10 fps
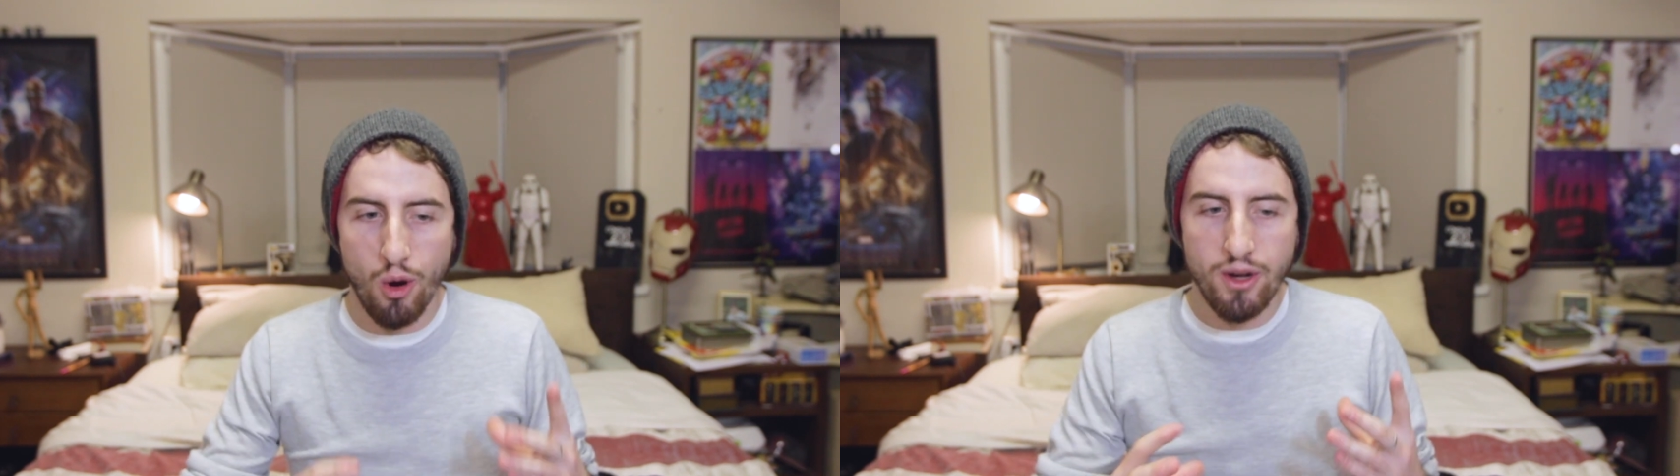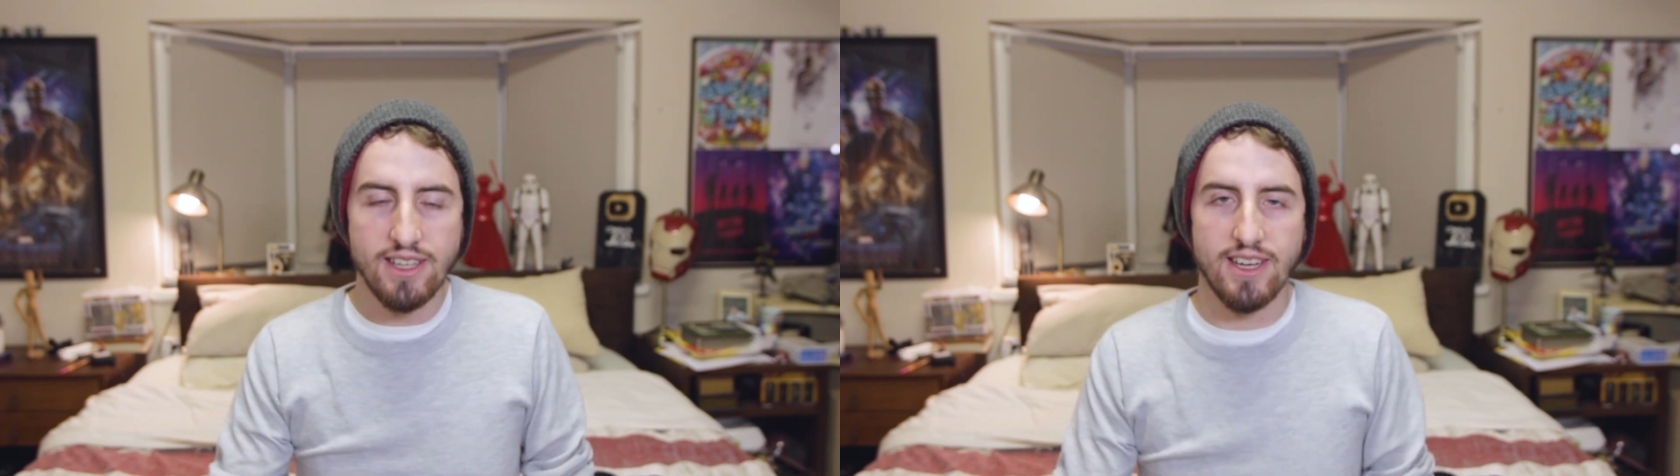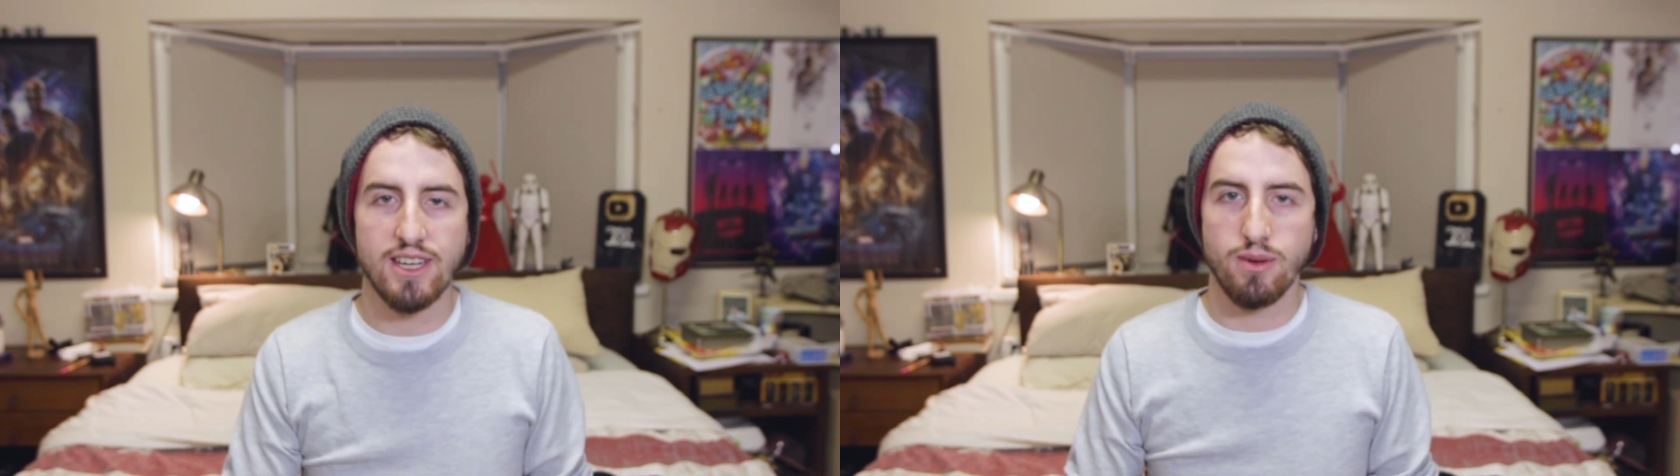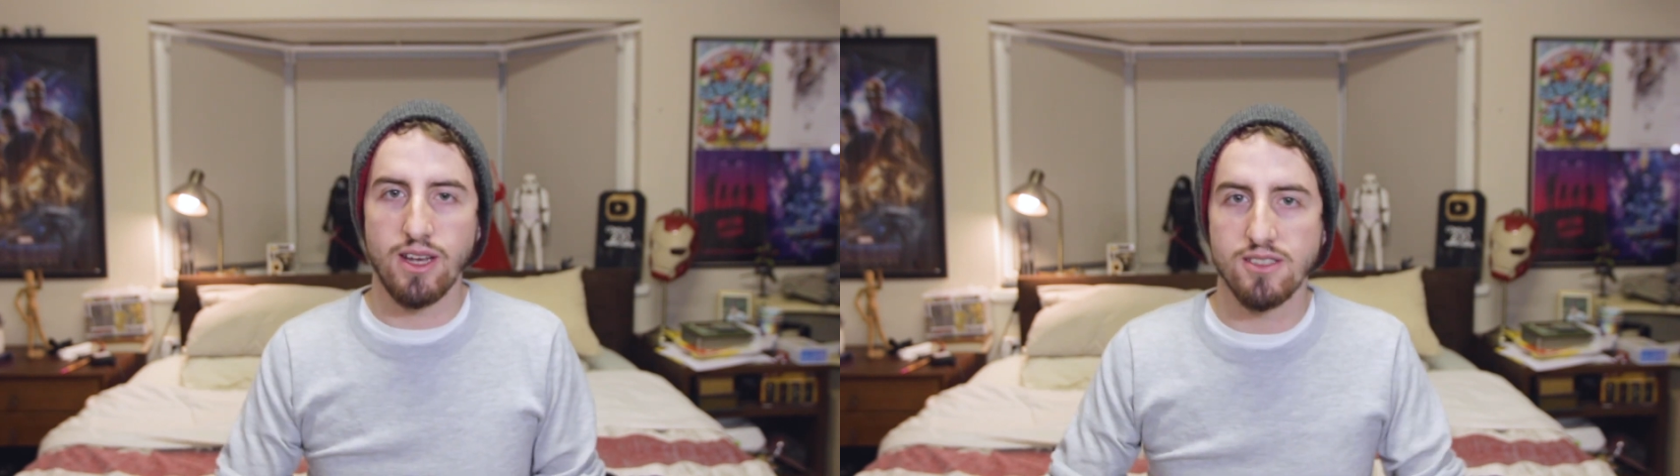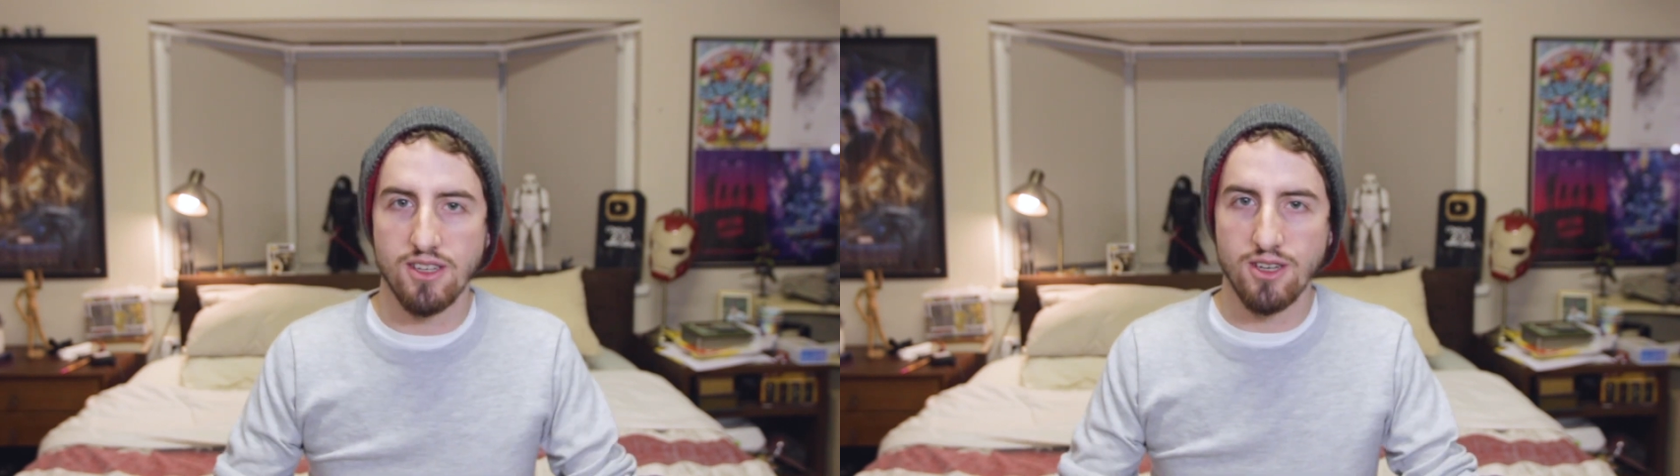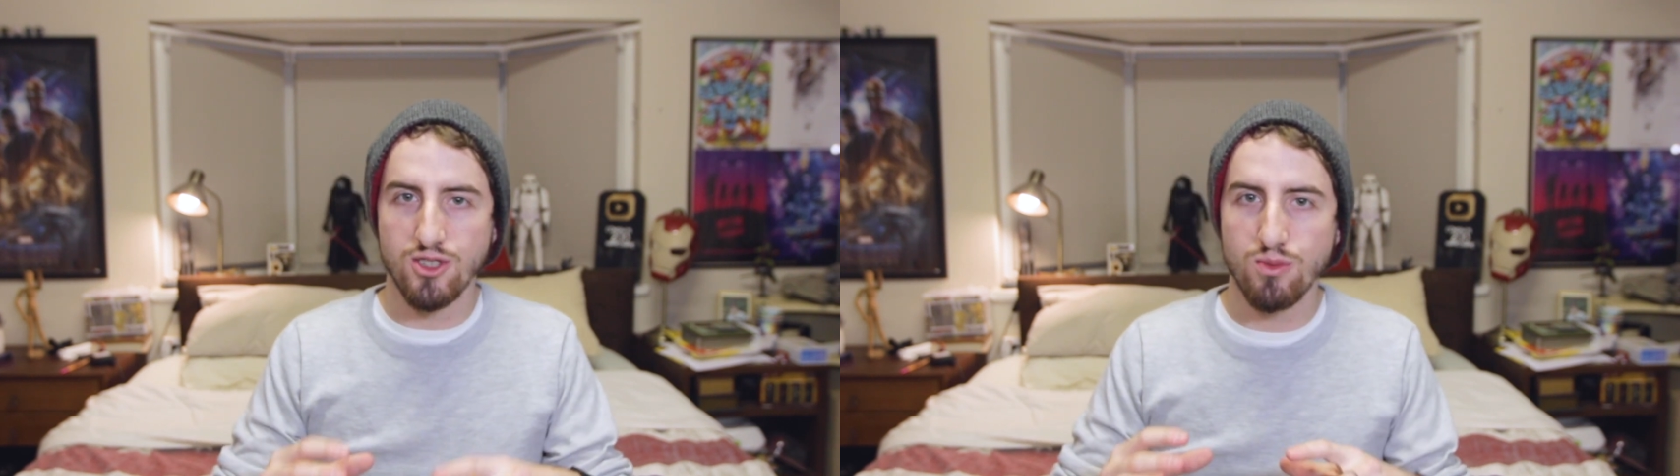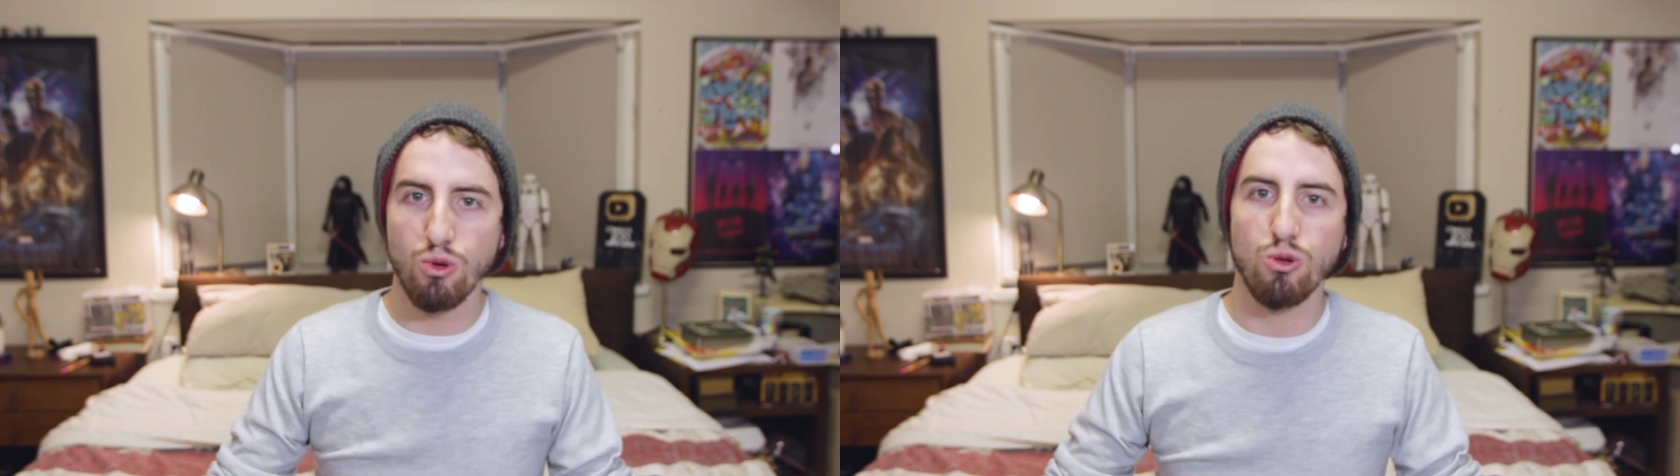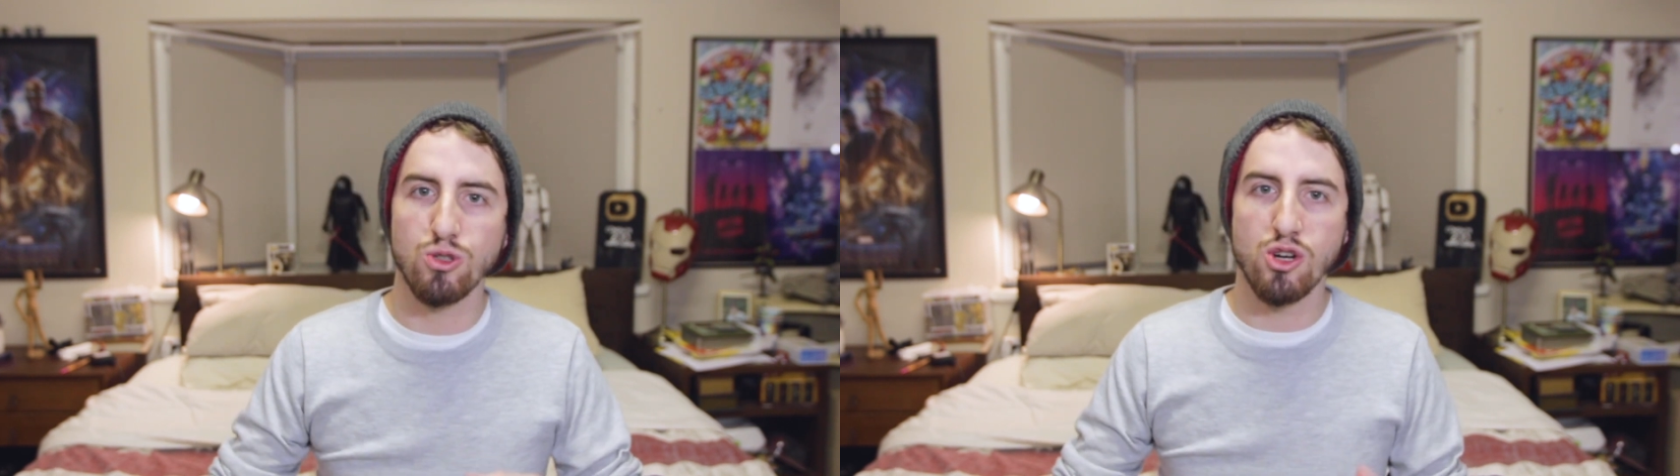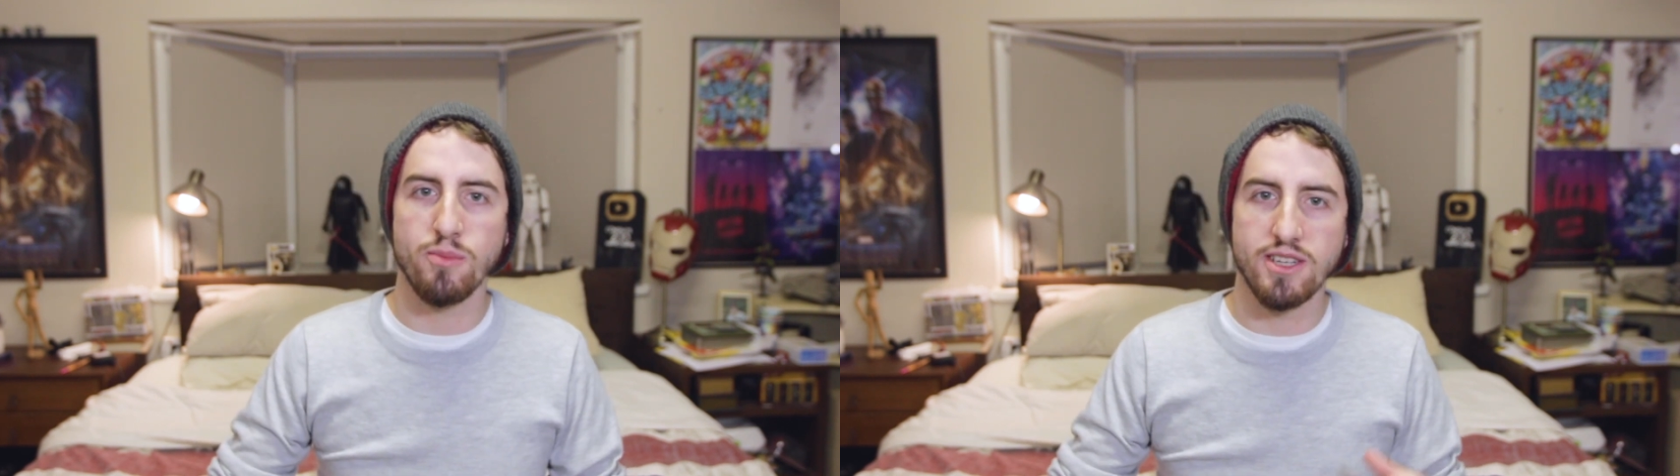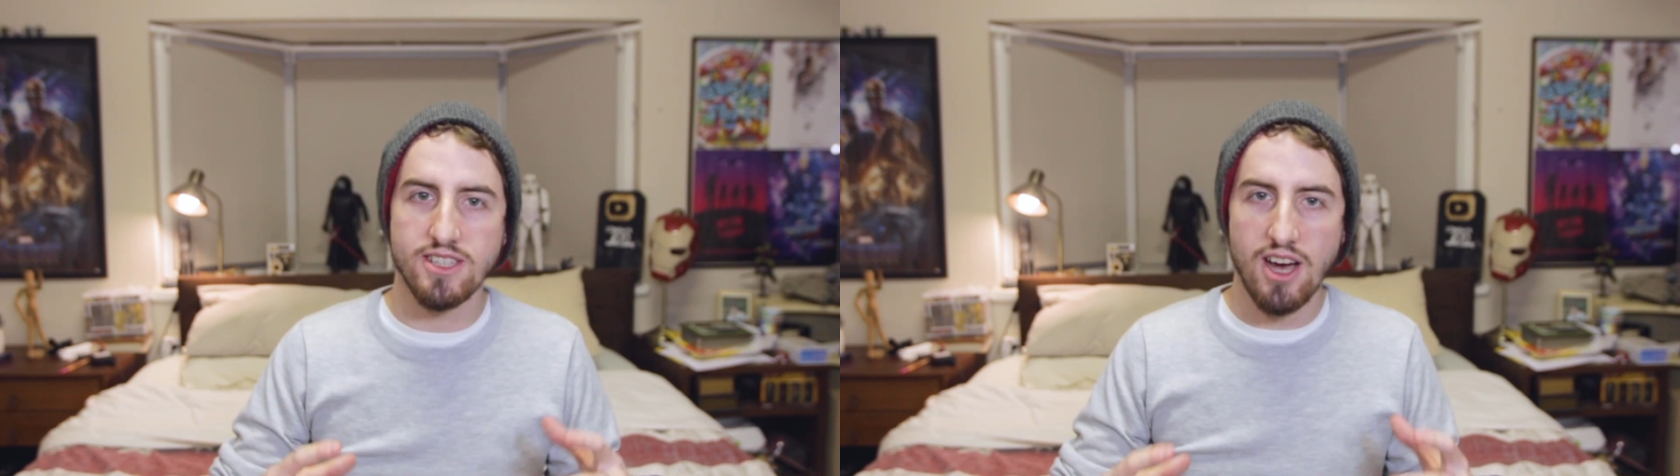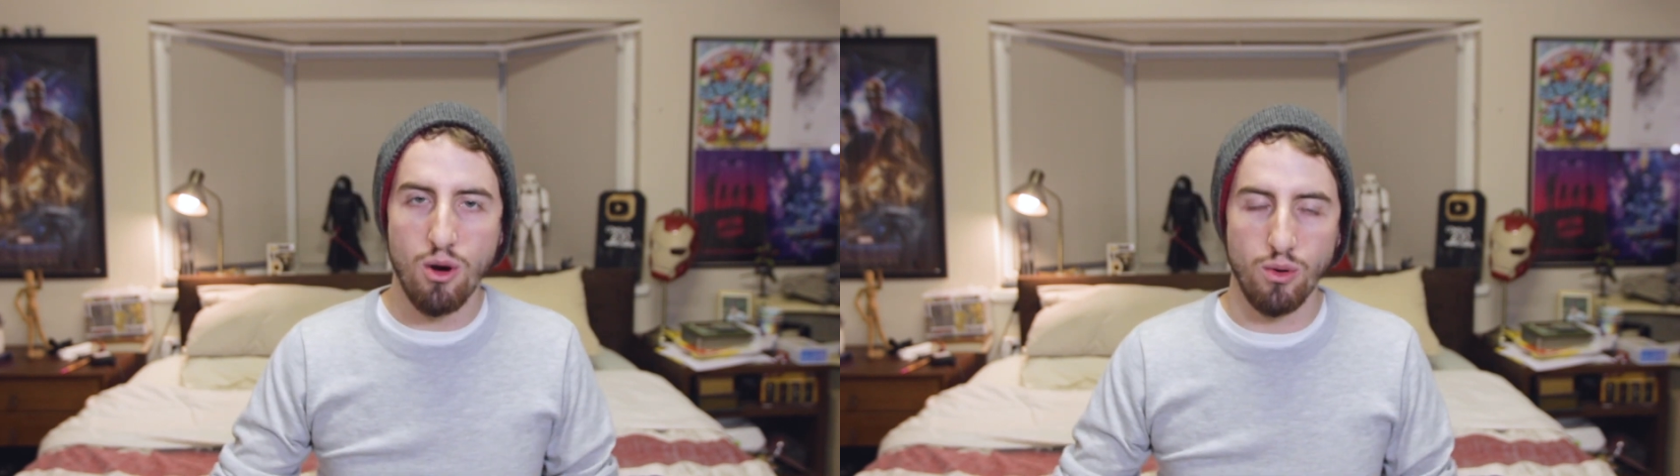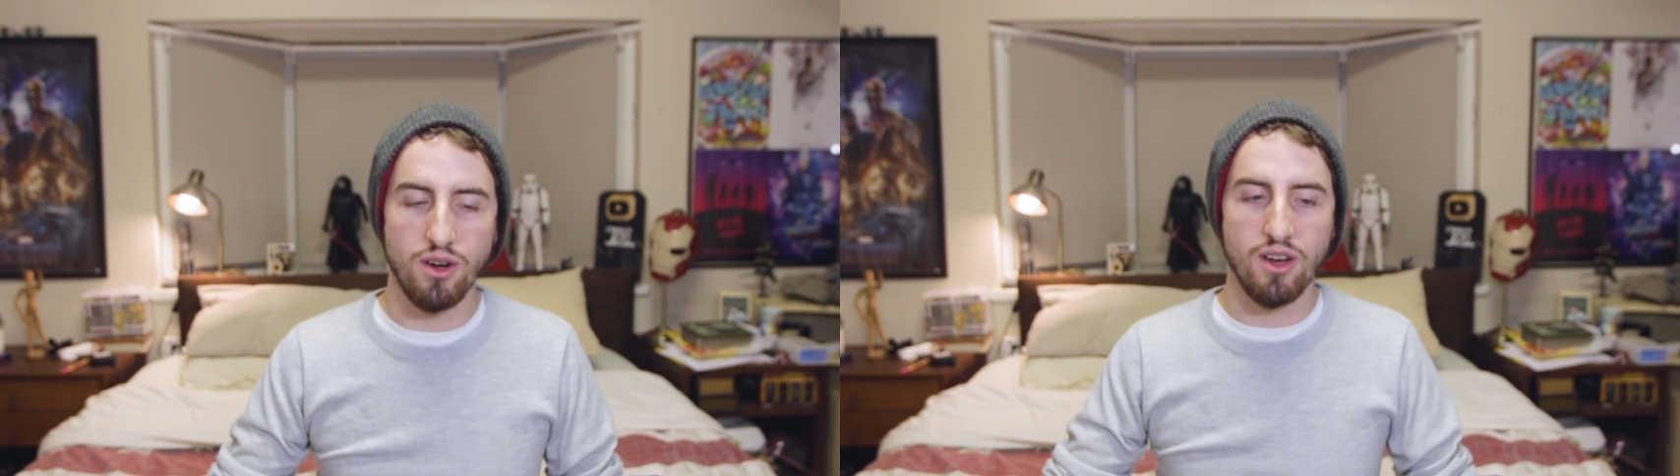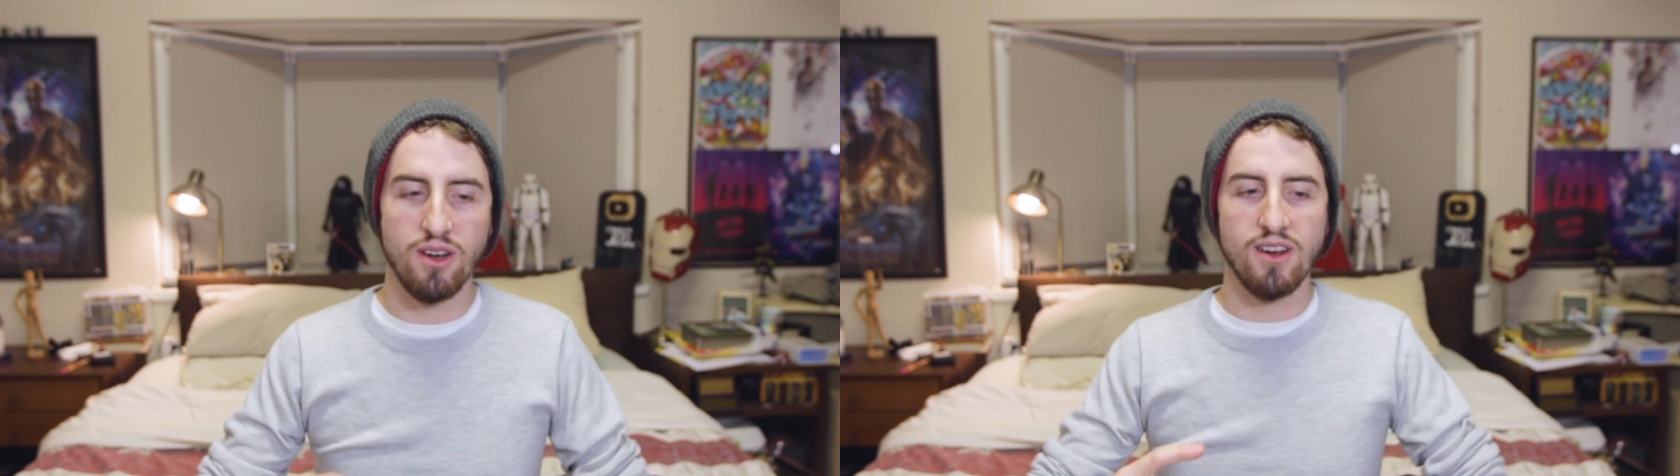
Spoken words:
only takes place in a small German town,